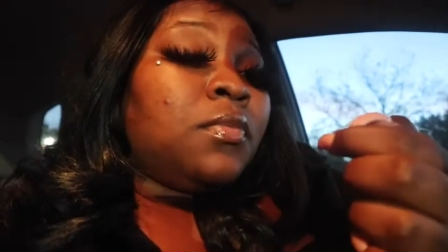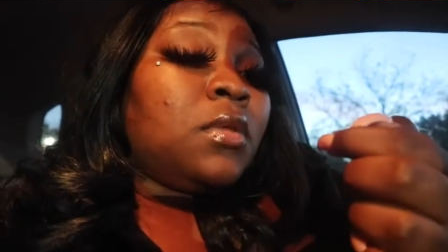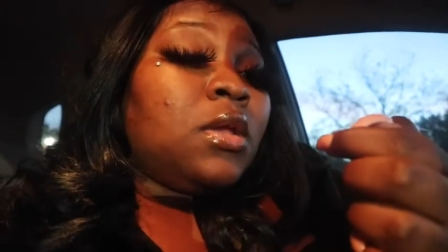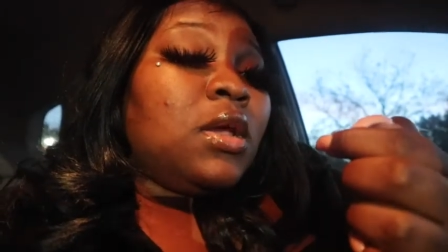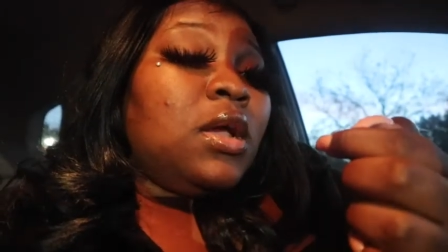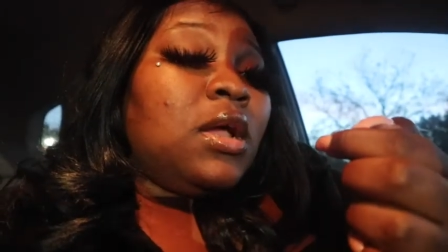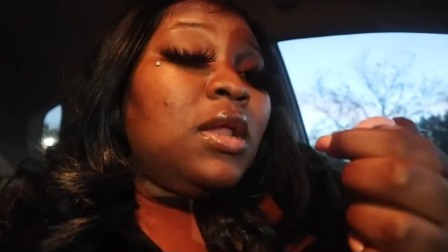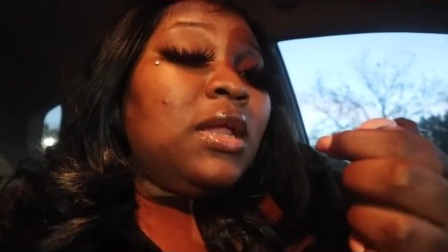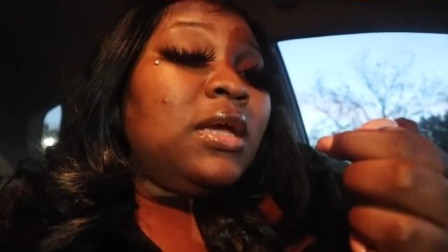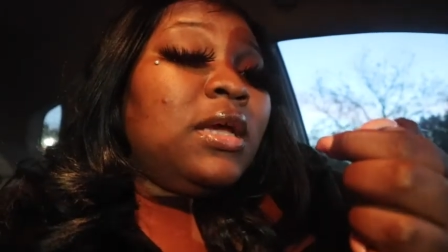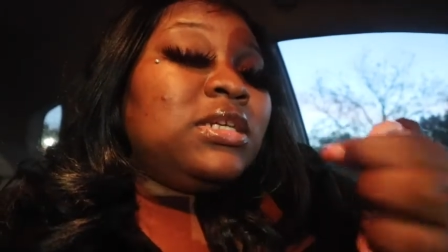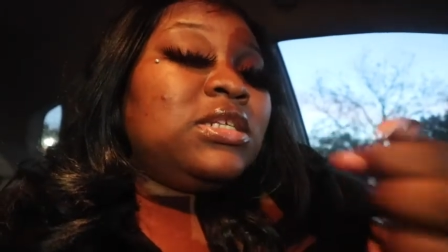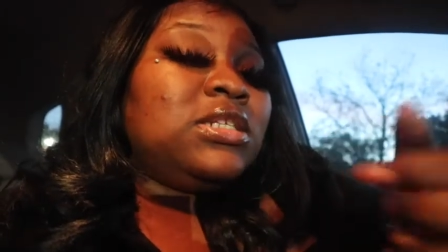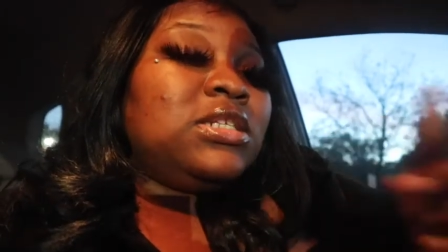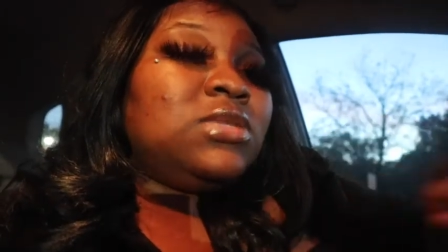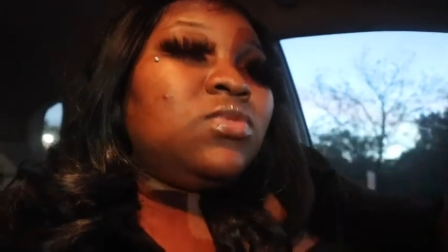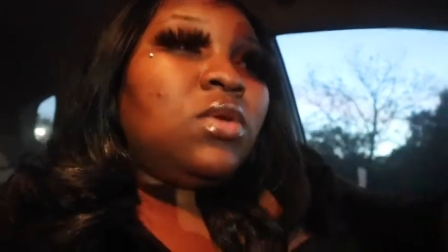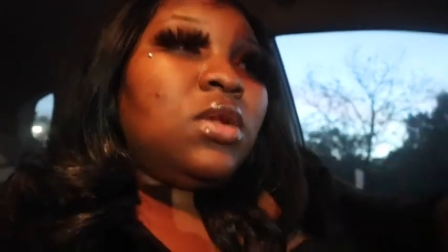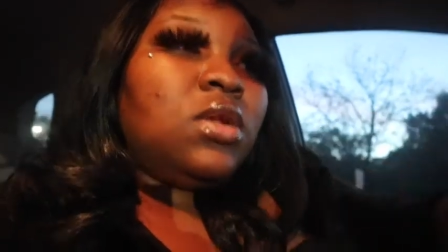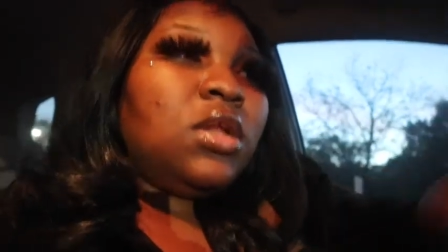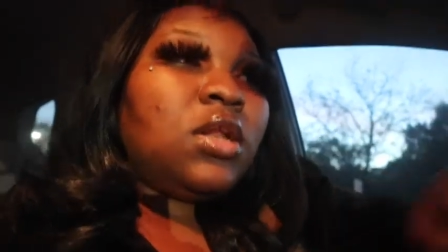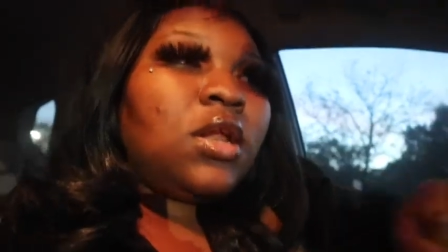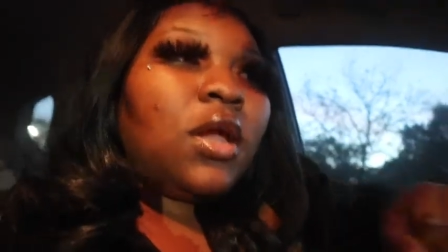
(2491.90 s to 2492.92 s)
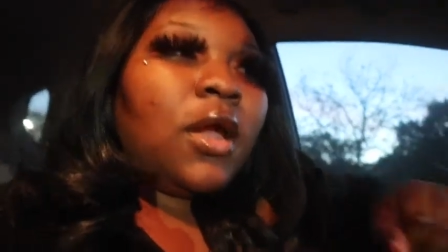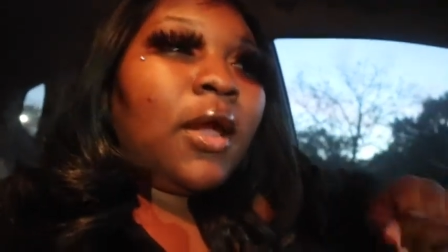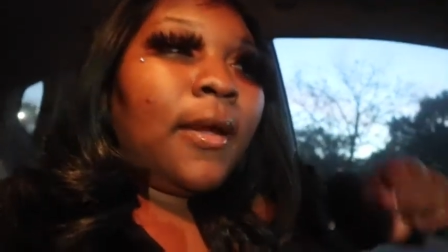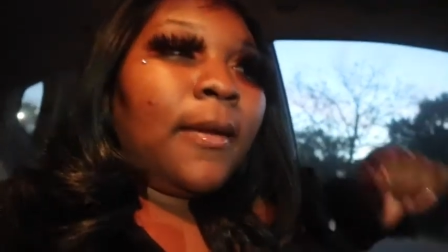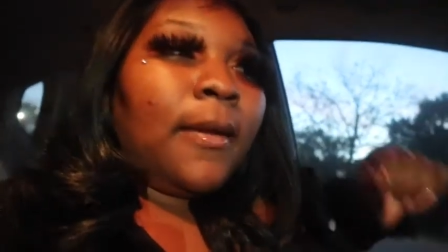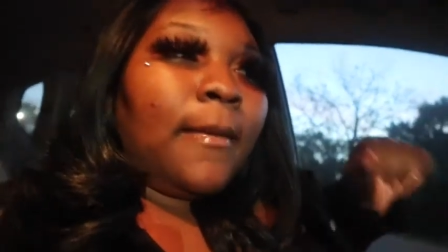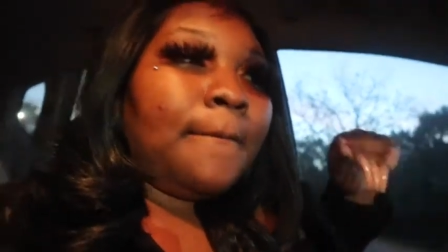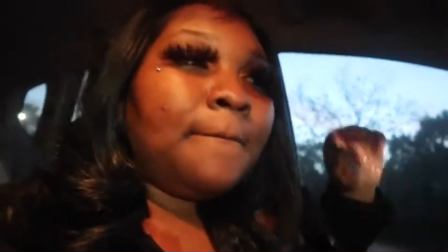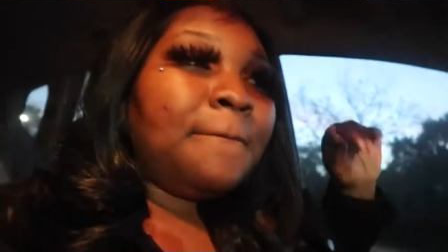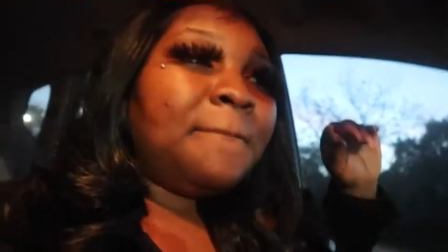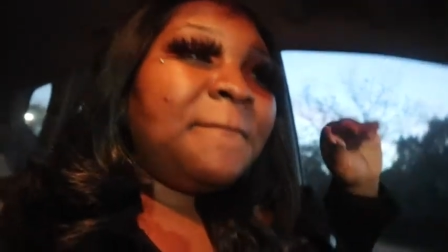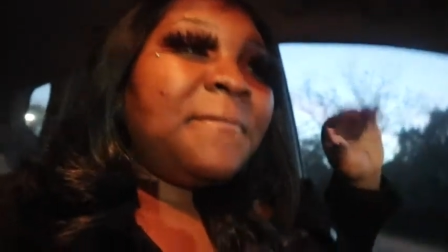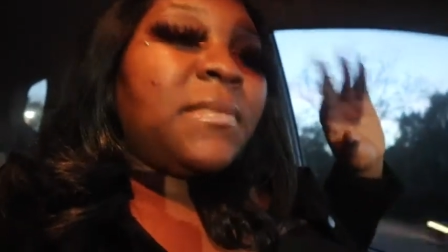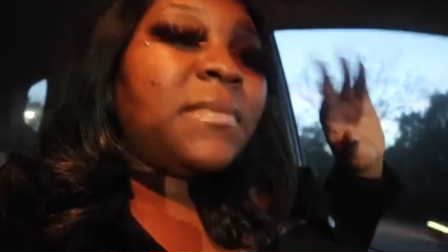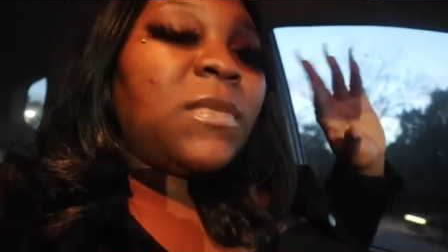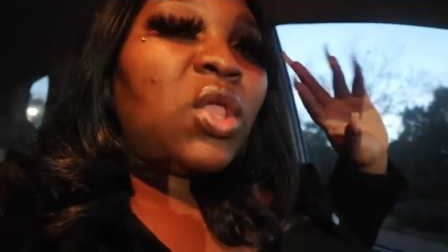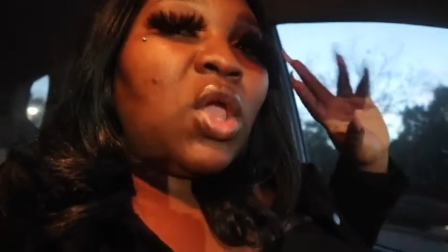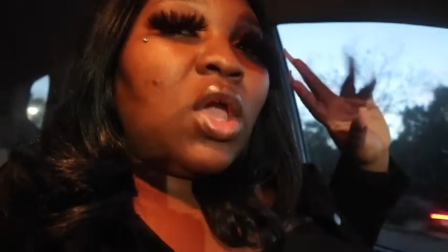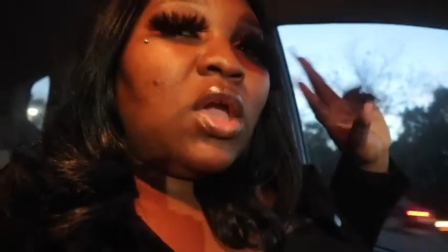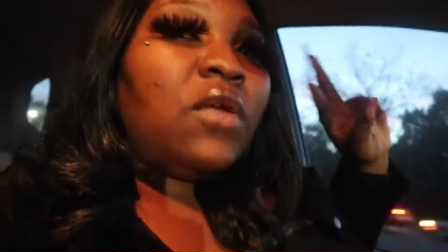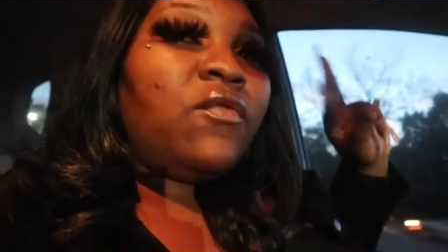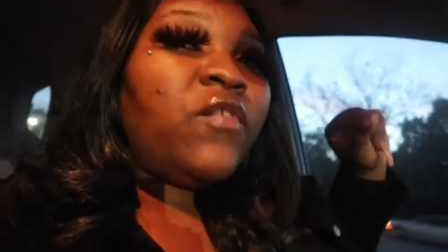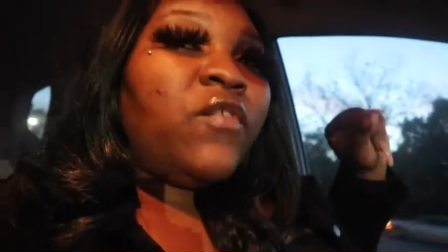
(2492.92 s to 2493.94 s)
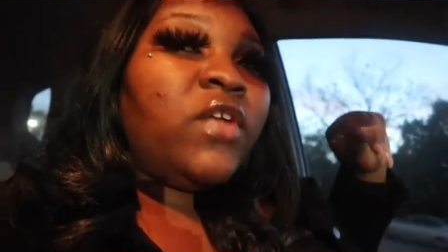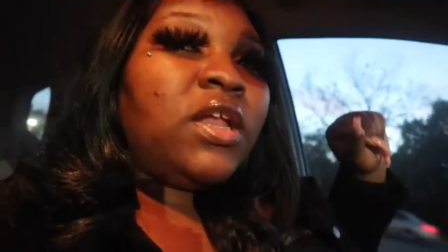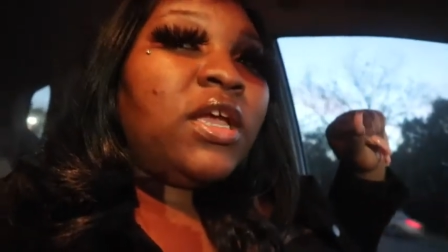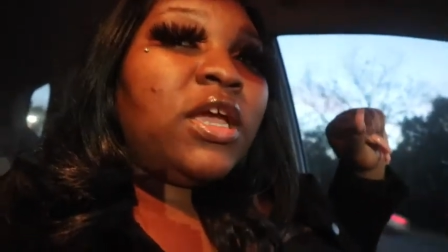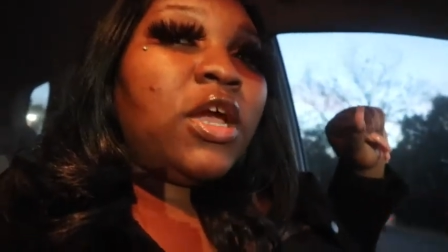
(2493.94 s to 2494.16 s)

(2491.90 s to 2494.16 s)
Alexis went in our finna